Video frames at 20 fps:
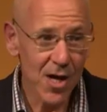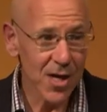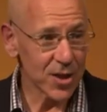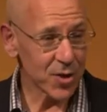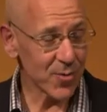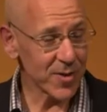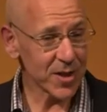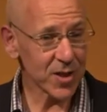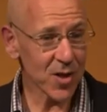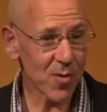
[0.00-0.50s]

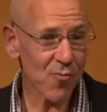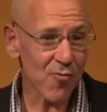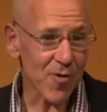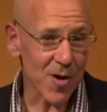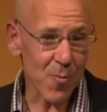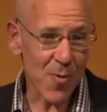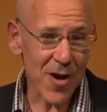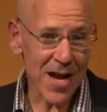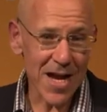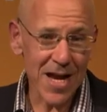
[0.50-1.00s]
So in summary,
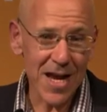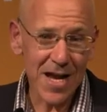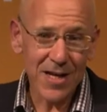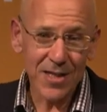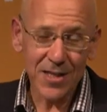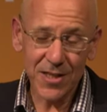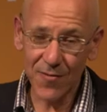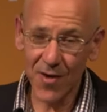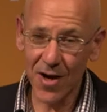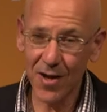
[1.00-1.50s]
we
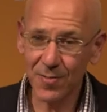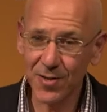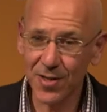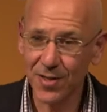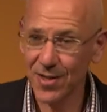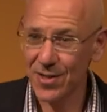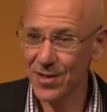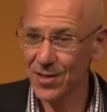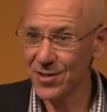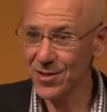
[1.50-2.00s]
developed
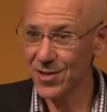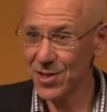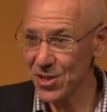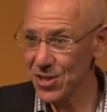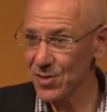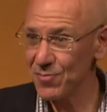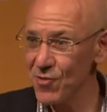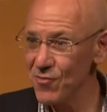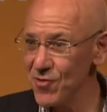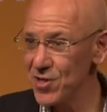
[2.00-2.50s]
this
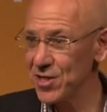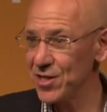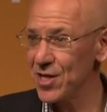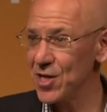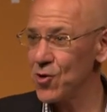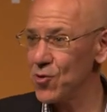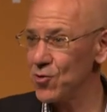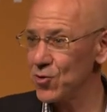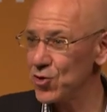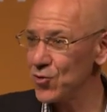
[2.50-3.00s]
system originally
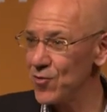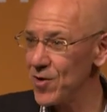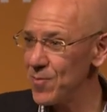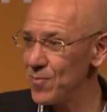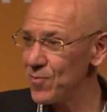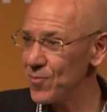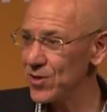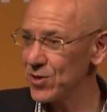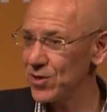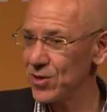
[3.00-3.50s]
called
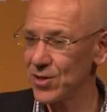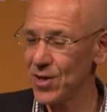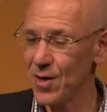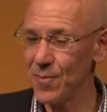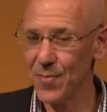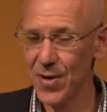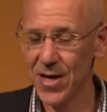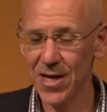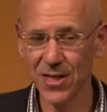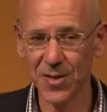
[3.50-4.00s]
TRIM, which is a
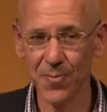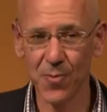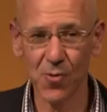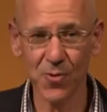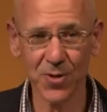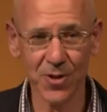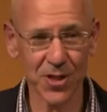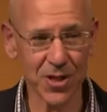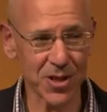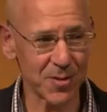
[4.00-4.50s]
peer
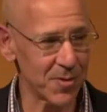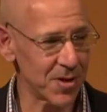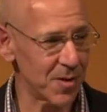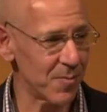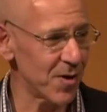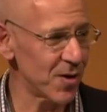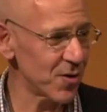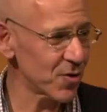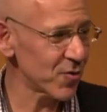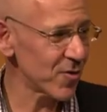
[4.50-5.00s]
support system in the
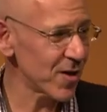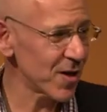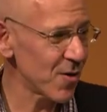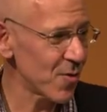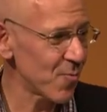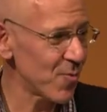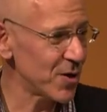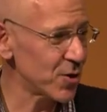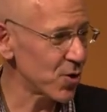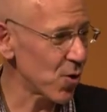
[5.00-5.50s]
military.
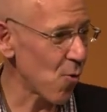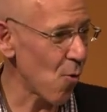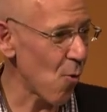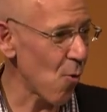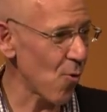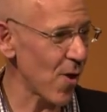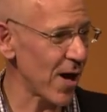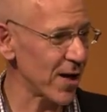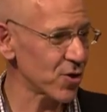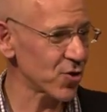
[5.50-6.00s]
We took
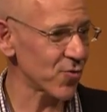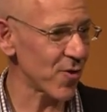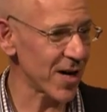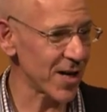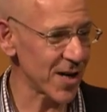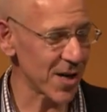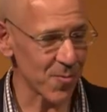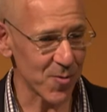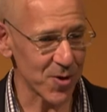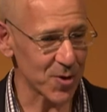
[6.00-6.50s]
all that
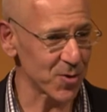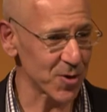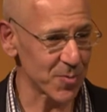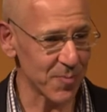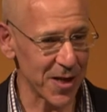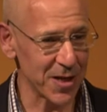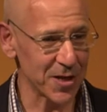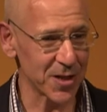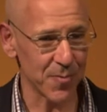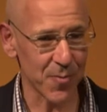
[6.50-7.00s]
training, which was
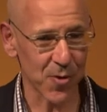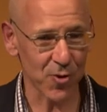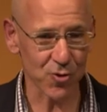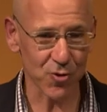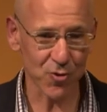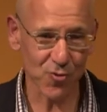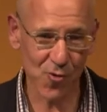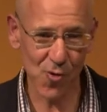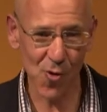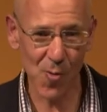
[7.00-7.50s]
based upon
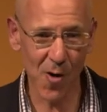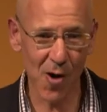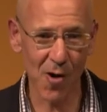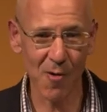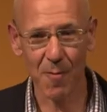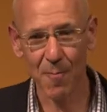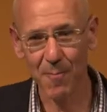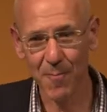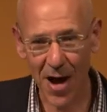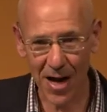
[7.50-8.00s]
trauma
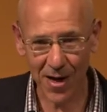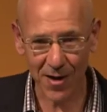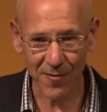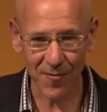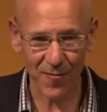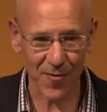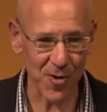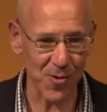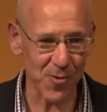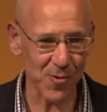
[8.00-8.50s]
and
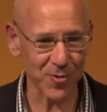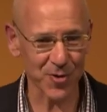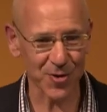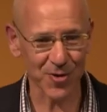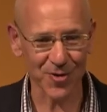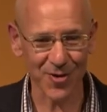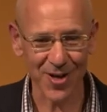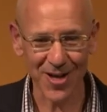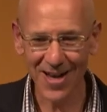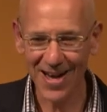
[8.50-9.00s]
battlefields
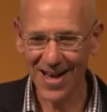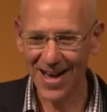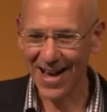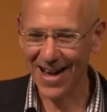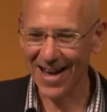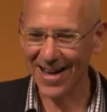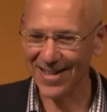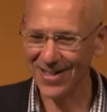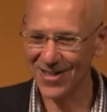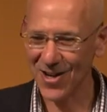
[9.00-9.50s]
and,
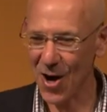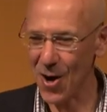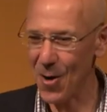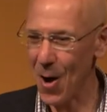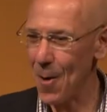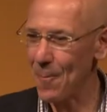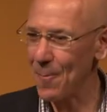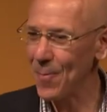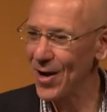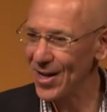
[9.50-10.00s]
and uh,
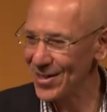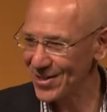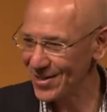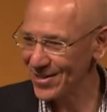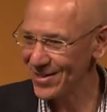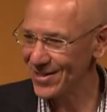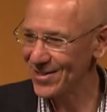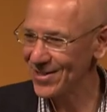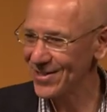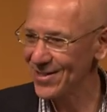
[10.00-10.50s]

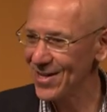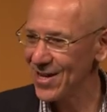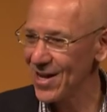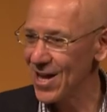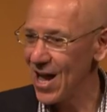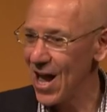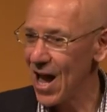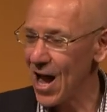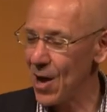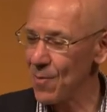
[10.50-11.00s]
unpleasantness,
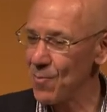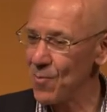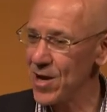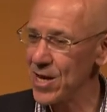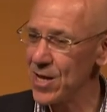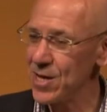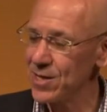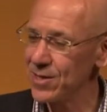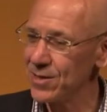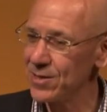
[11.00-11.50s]
and
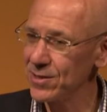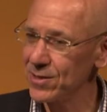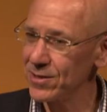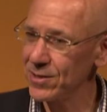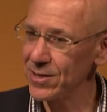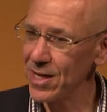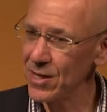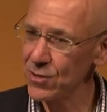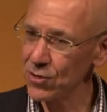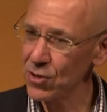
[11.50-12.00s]
we
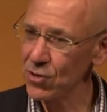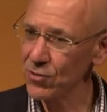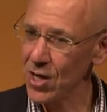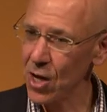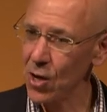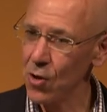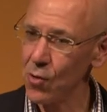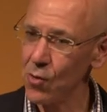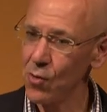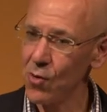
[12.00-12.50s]
took that
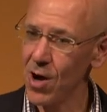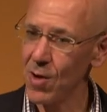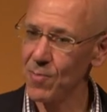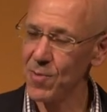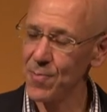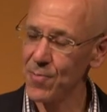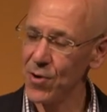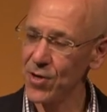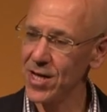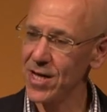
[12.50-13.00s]
all and we
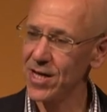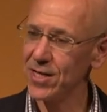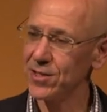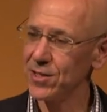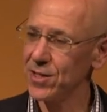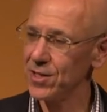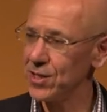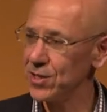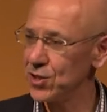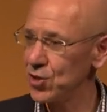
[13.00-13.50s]
put it
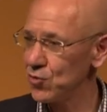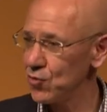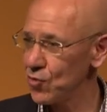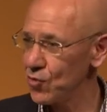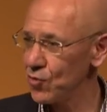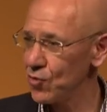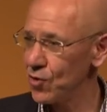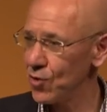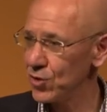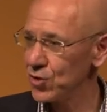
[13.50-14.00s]
into the
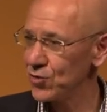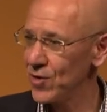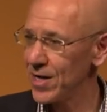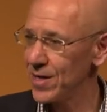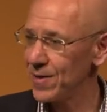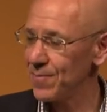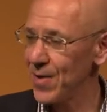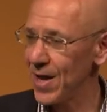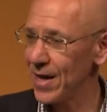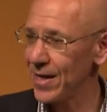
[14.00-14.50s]
STRAW
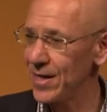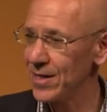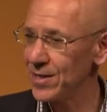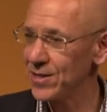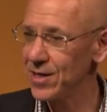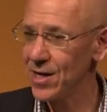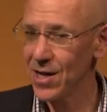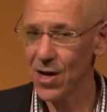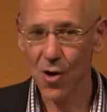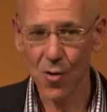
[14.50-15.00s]
training
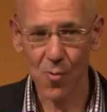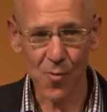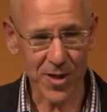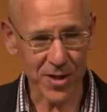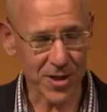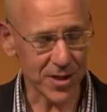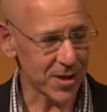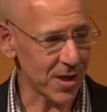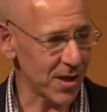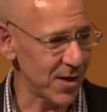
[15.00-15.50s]
package, which
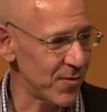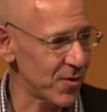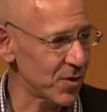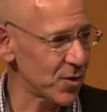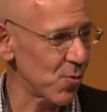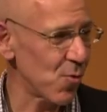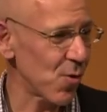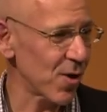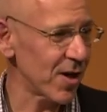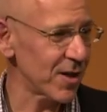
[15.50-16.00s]
is delivered
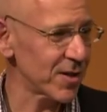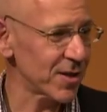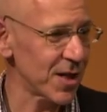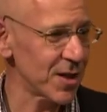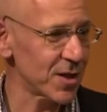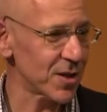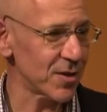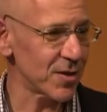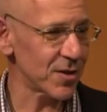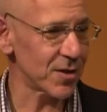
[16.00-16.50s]
to
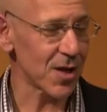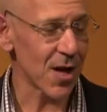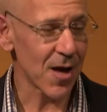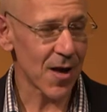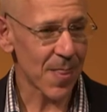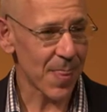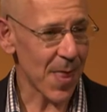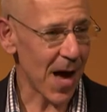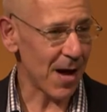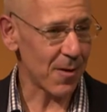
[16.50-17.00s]
organisations
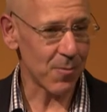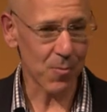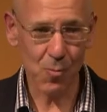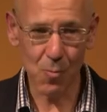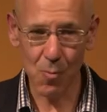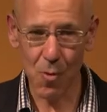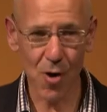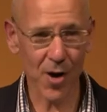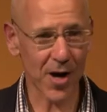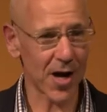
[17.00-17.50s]
that
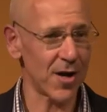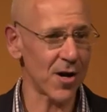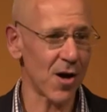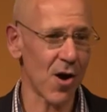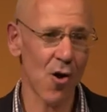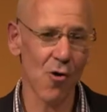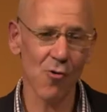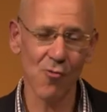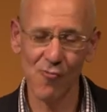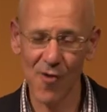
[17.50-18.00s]
work in a
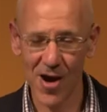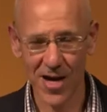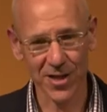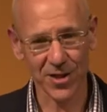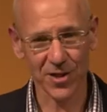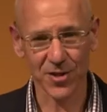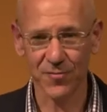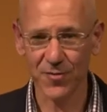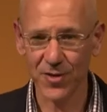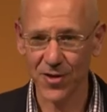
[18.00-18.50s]
whole
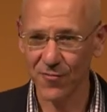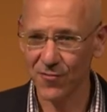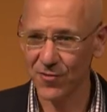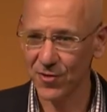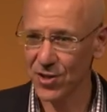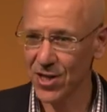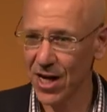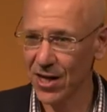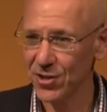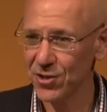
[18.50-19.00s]
range of different
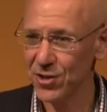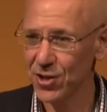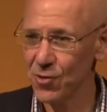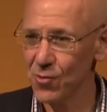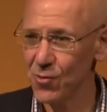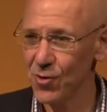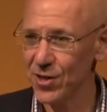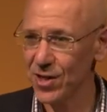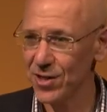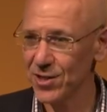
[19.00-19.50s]
challenging
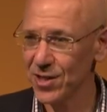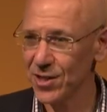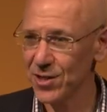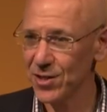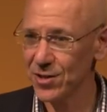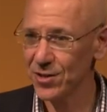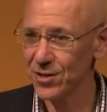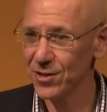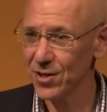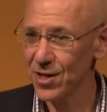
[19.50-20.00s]

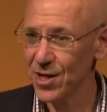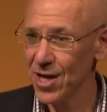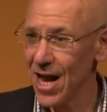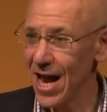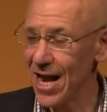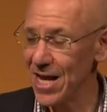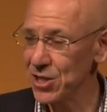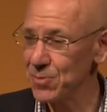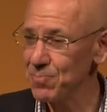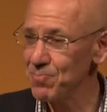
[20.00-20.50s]
organisations.
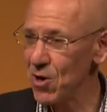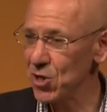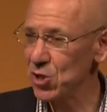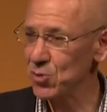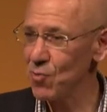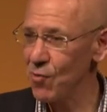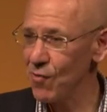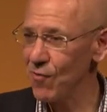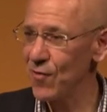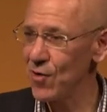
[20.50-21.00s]
And it's much
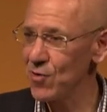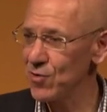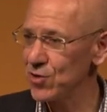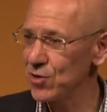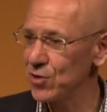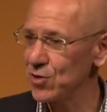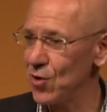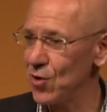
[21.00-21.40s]
more focused